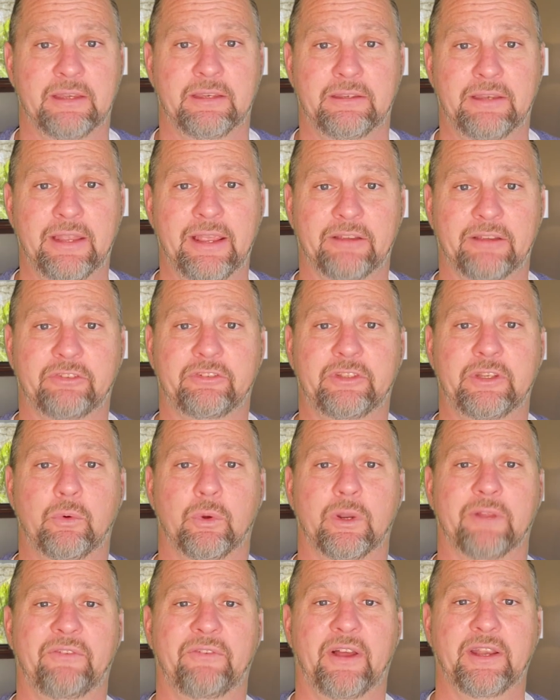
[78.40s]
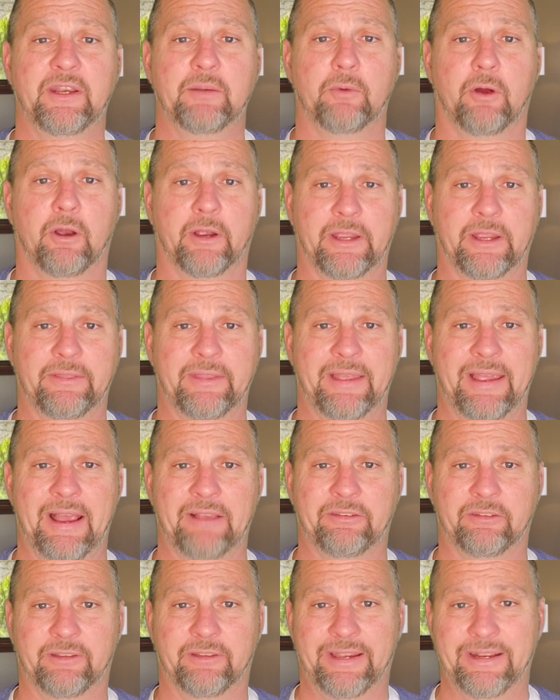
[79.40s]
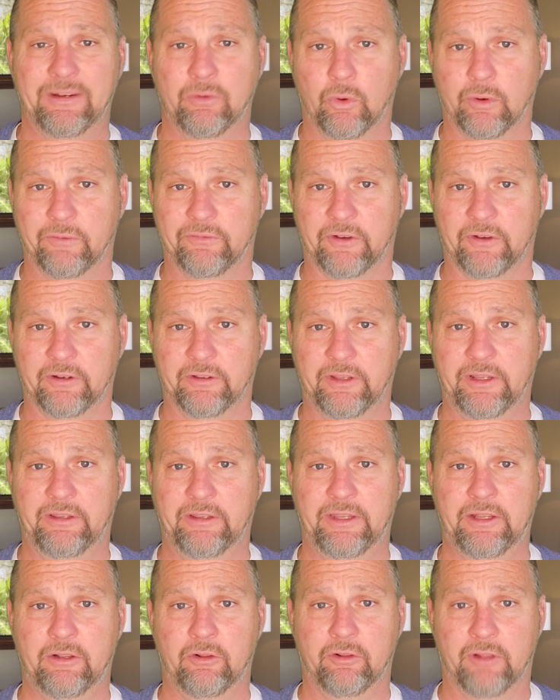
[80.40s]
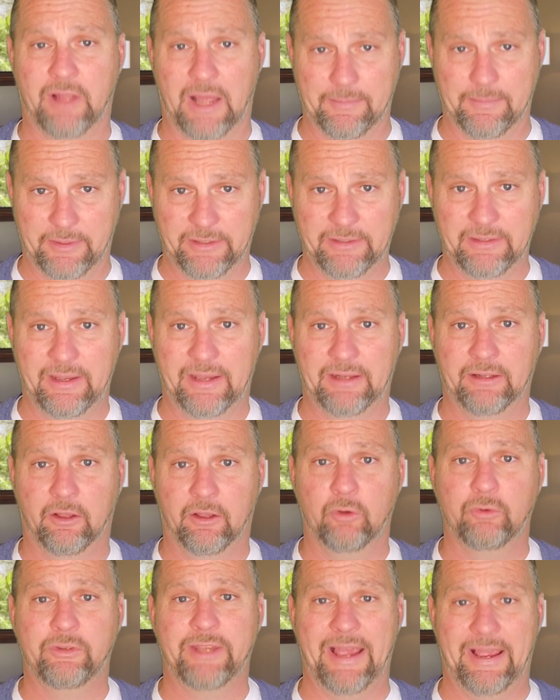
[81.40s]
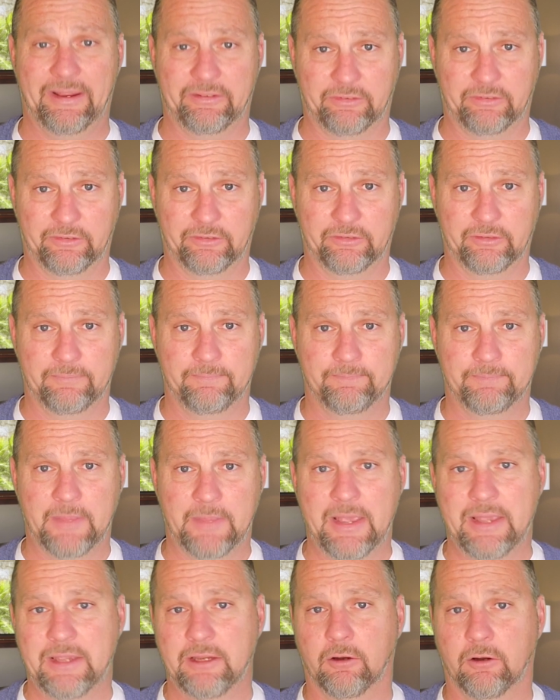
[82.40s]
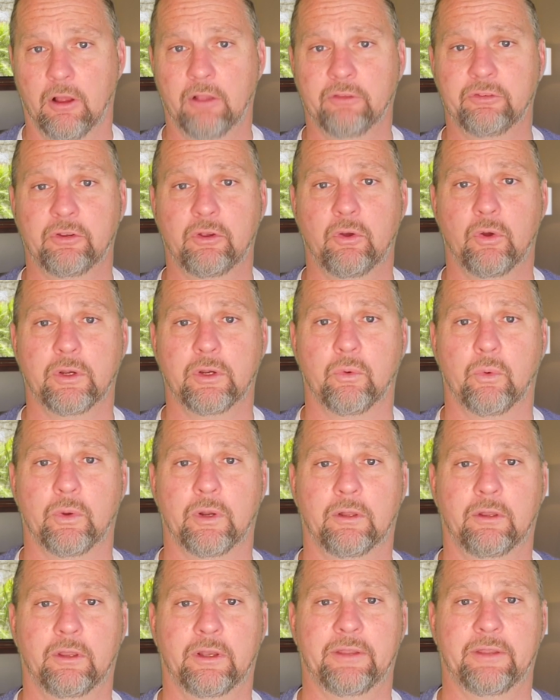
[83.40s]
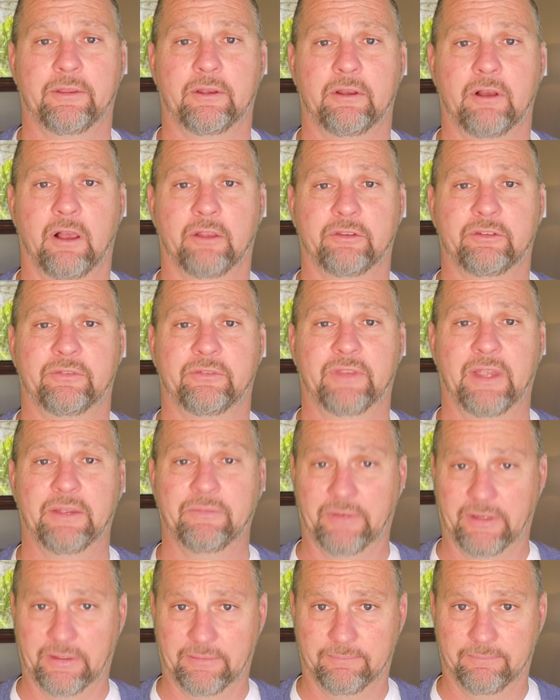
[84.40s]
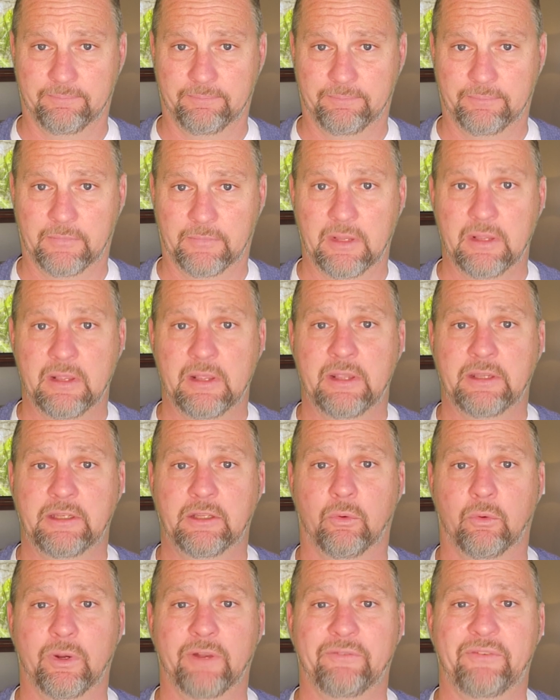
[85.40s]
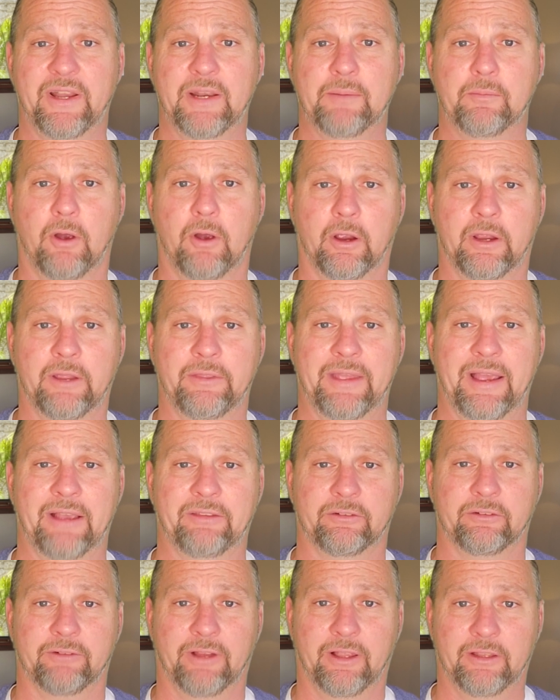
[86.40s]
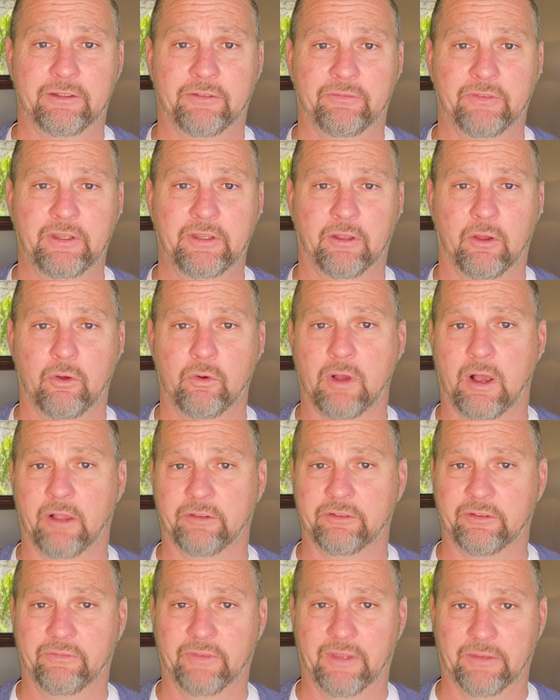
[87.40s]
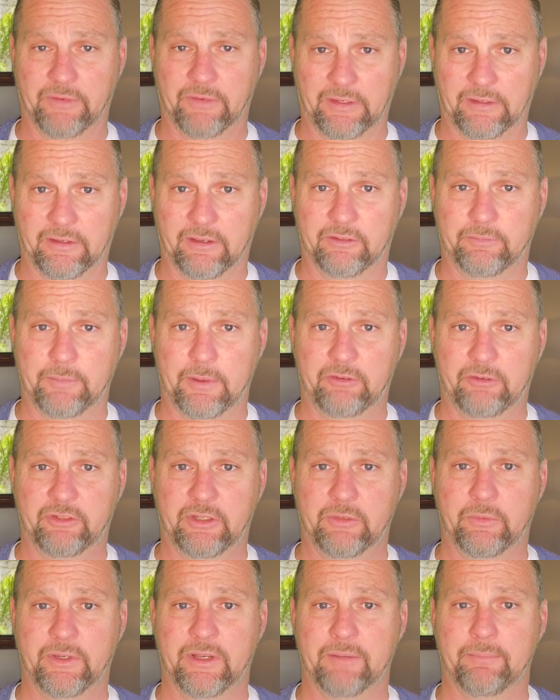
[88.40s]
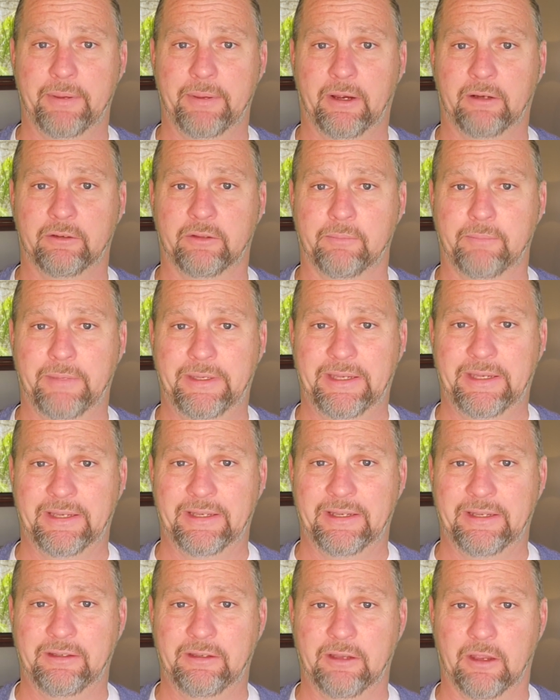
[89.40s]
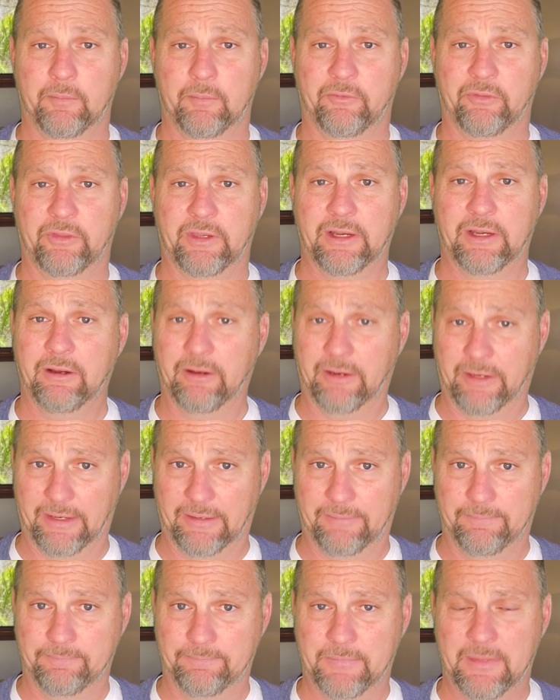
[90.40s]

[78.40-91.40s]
Next, you want to find a market that has a landlord-friendly legal climate and low taxes. You're also going to want to look at the cost of living. You'll want to find a market that has a relatively low cost of living, especially when compared to the median income of the area.